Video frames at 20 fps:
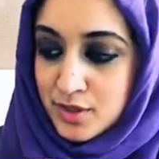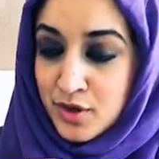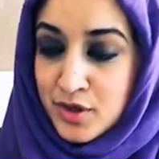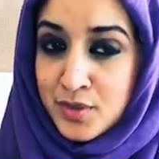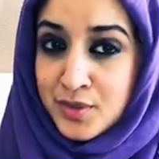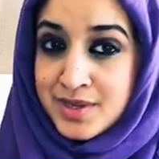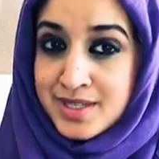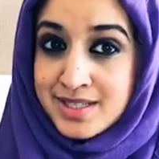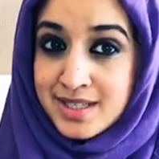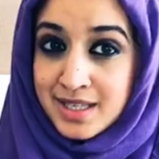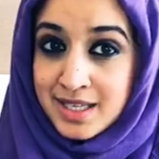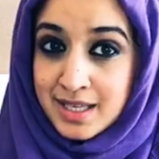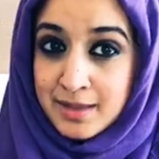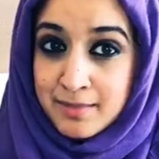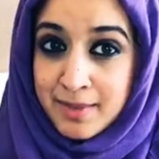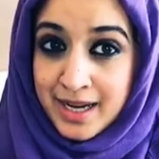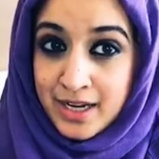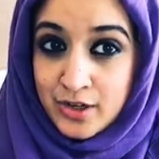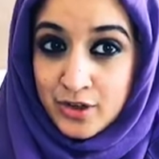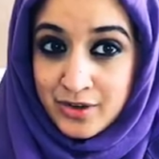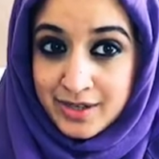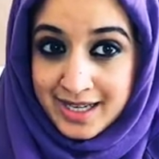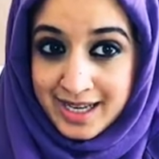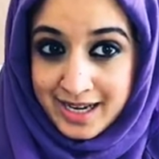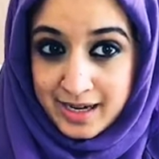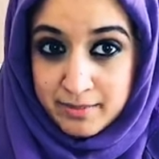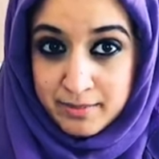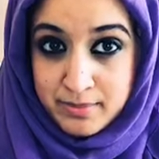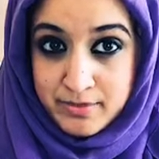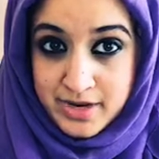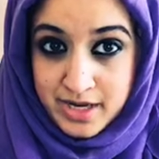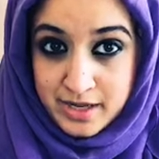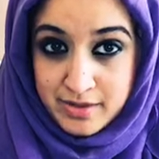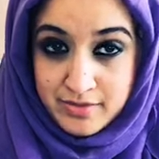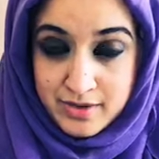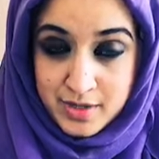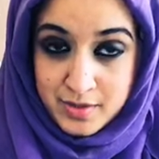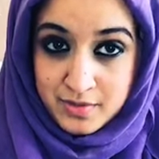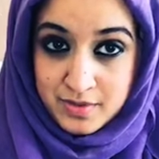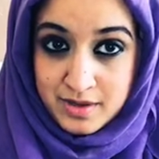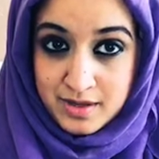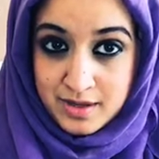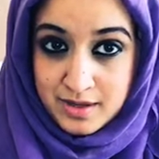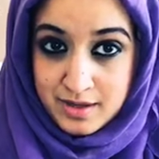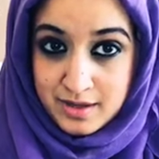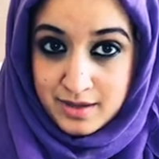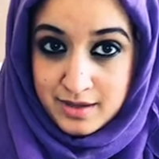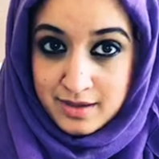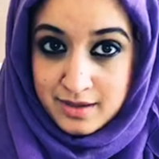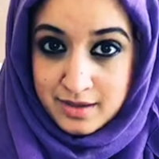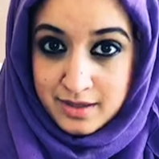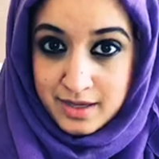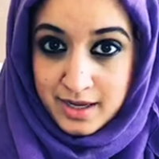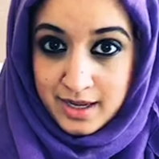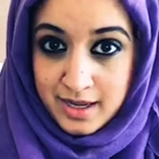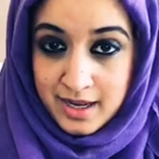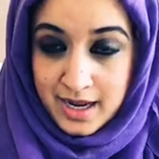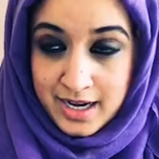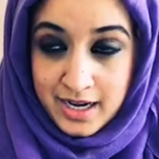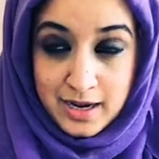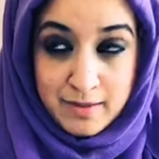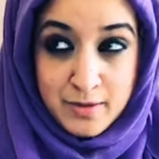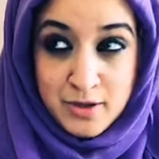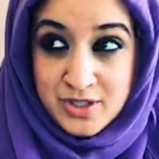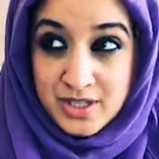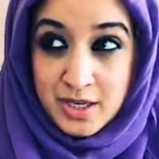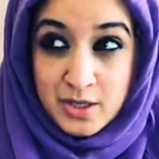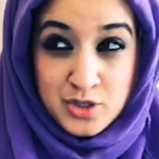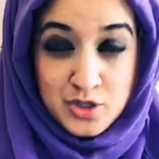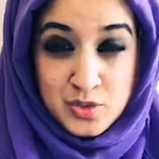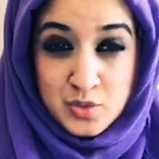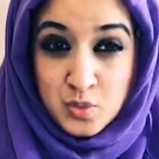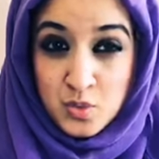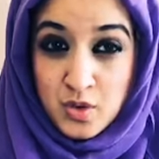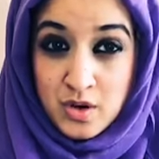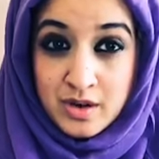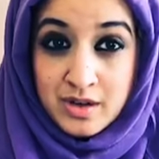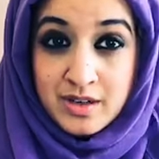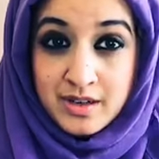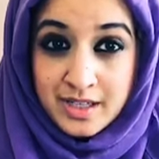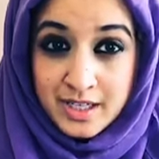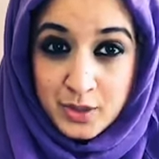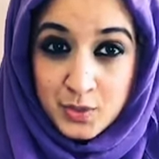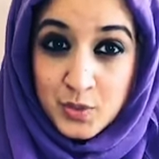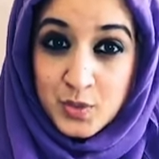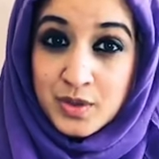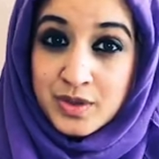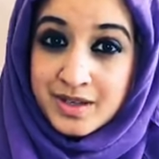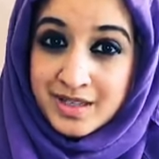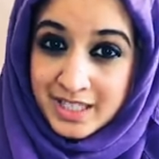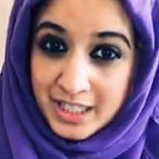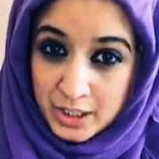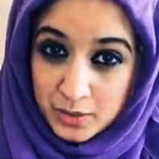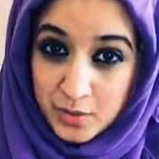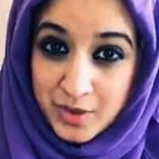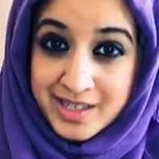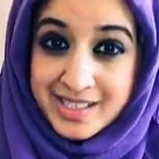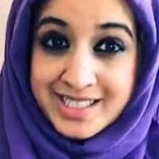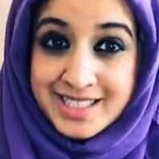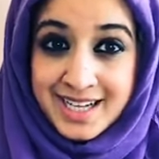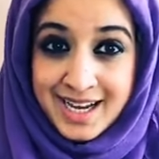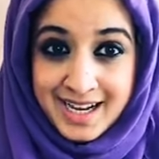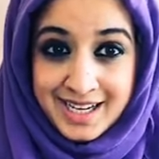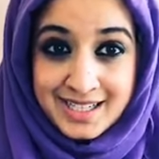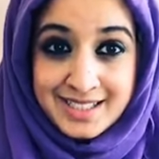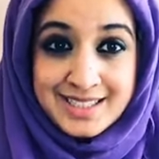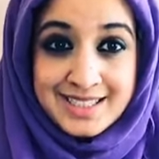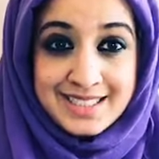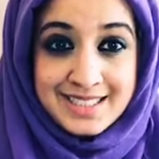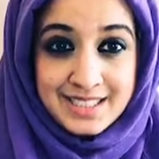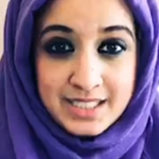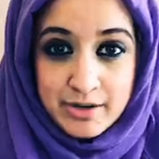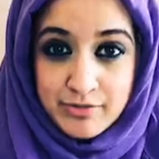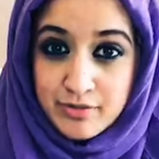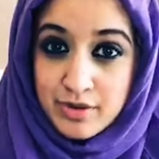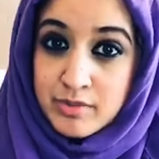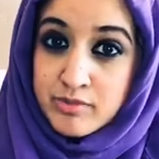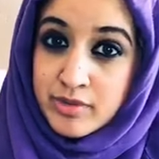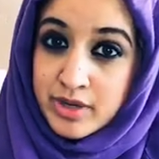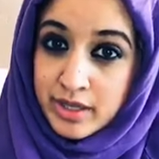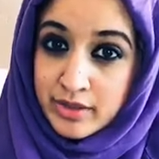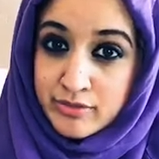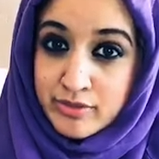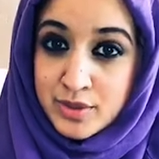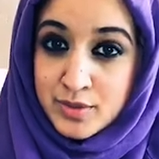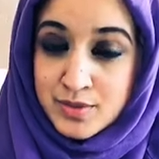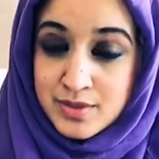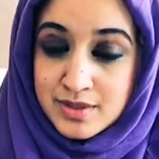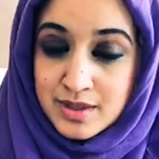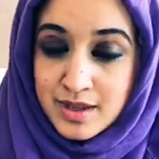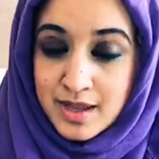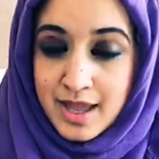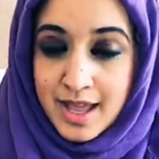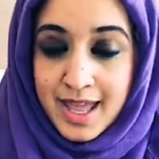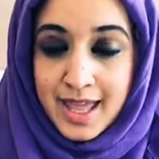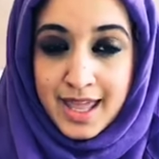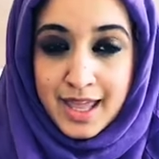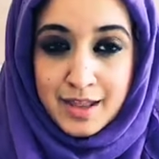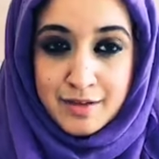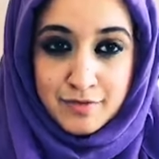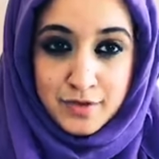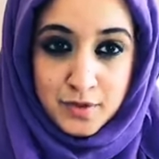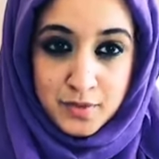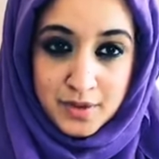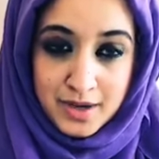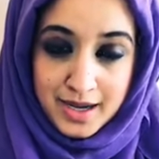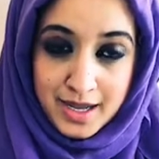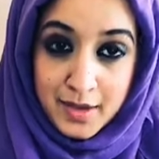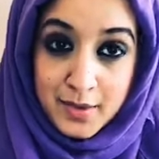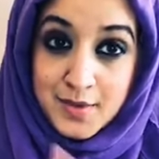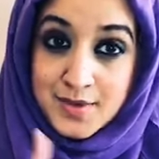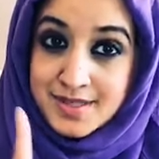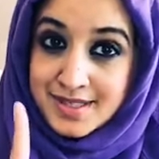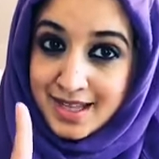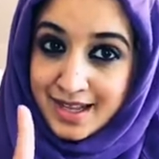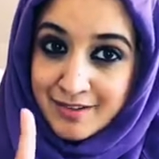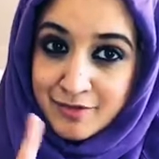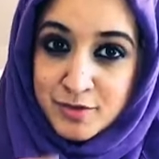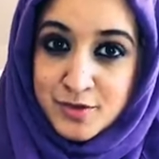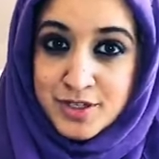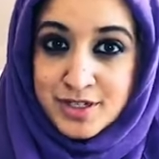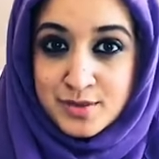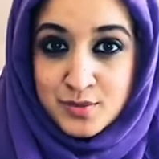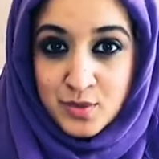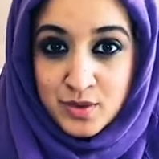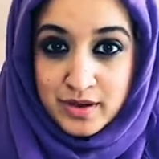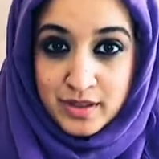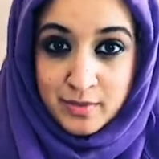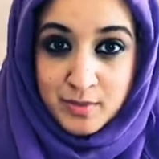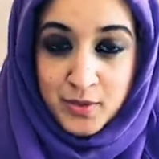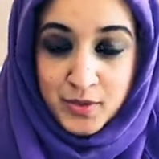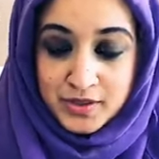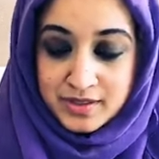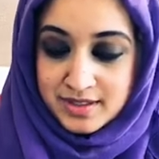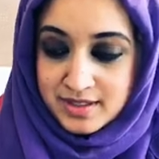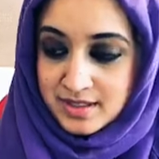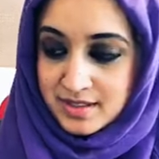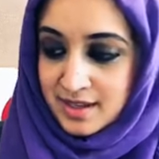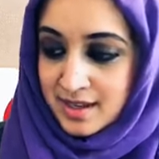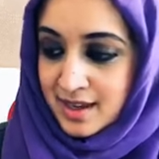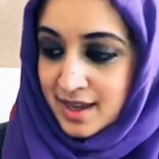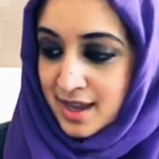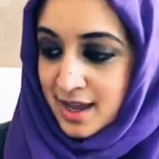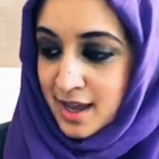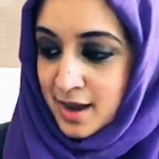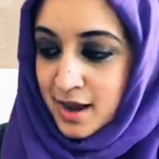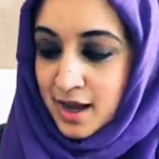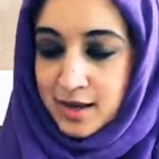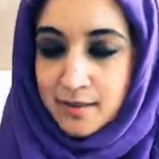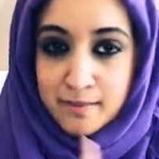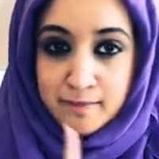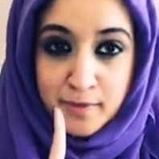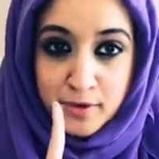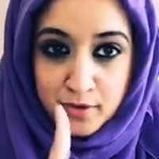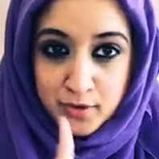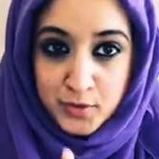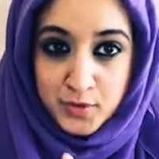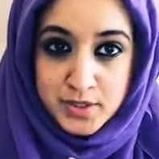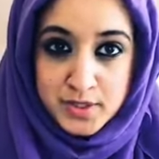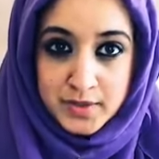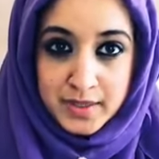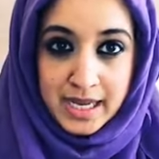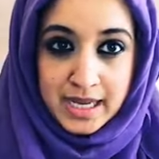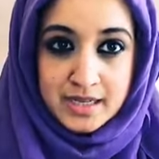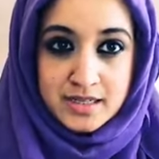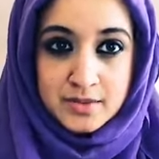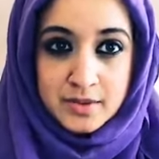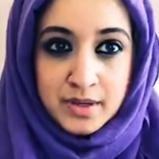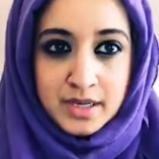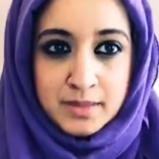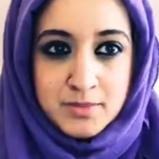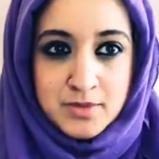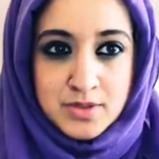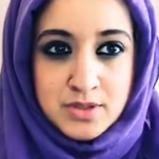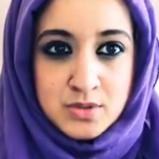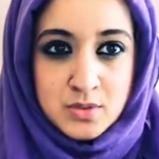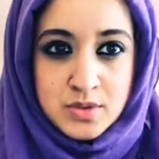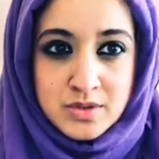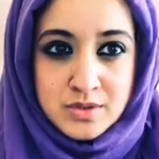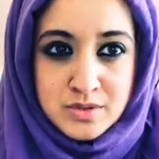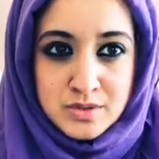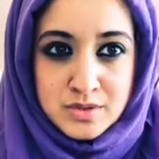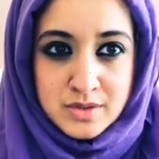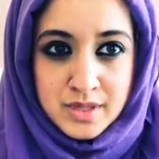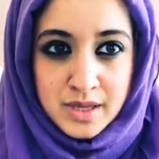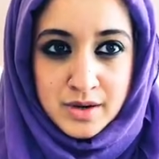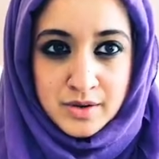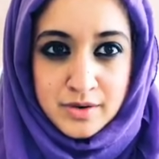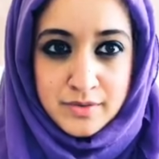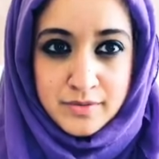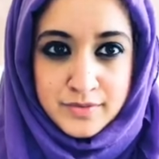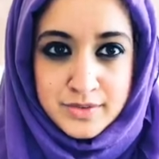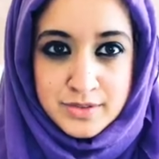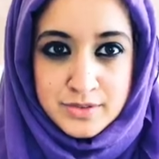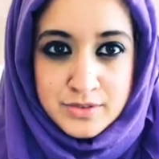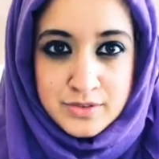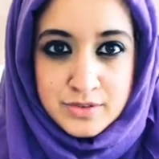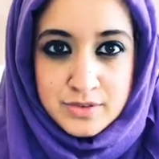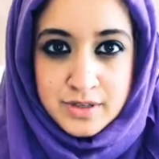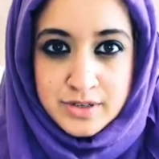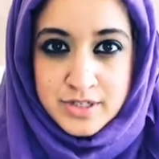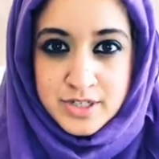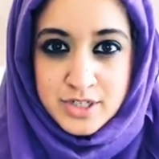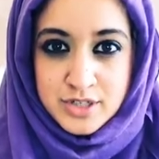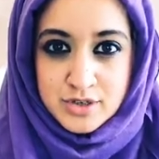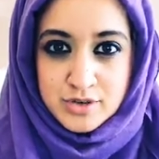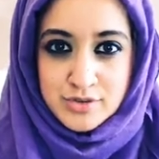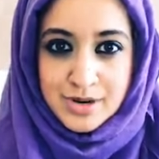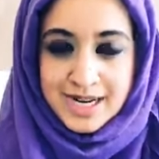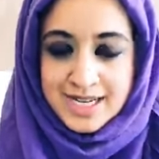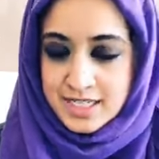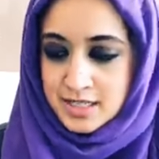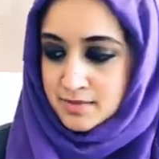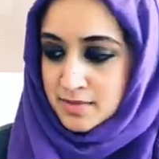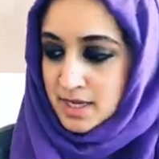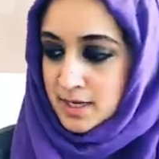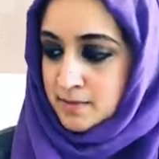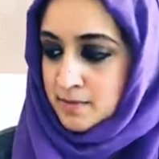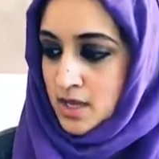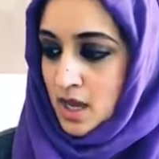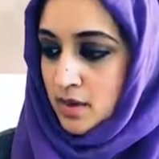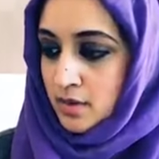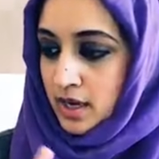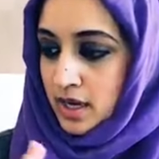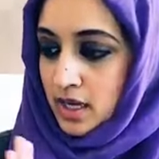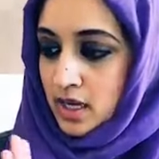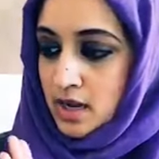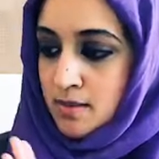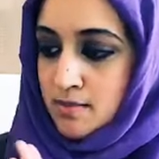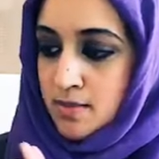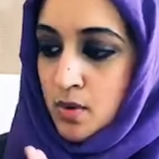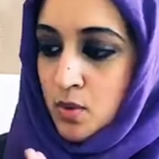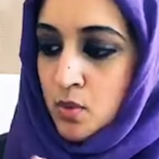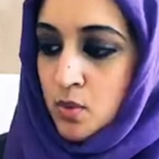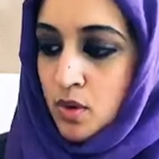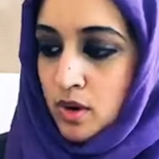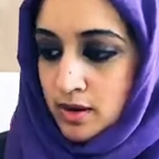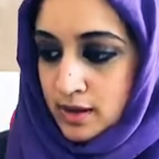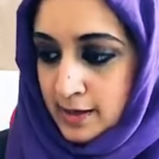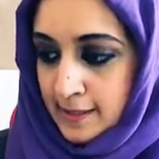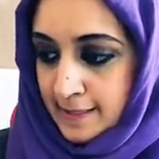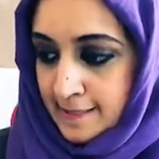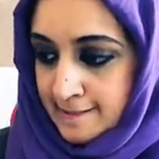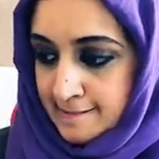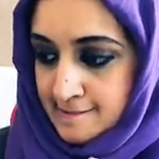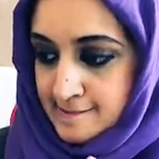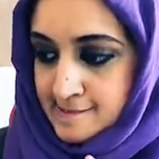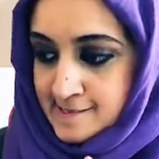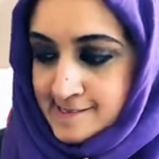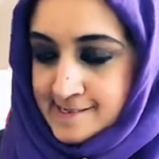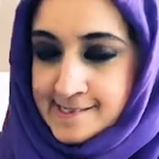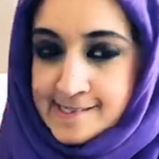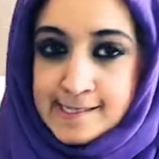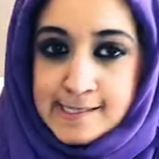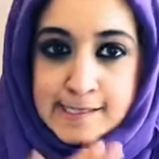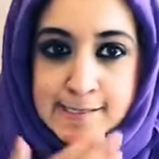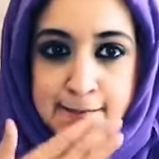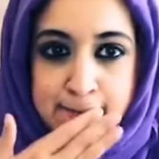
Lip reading: Otherwise, you might not get a breakthrough. Okay, and I'm not saying just one, you are entitled to several breakthroughs if you allow yourself, which is one of the points. I'm not going to go into it yet. Okay, let me just switch this thing off. It's just distracting me. Okay, number 1, okay?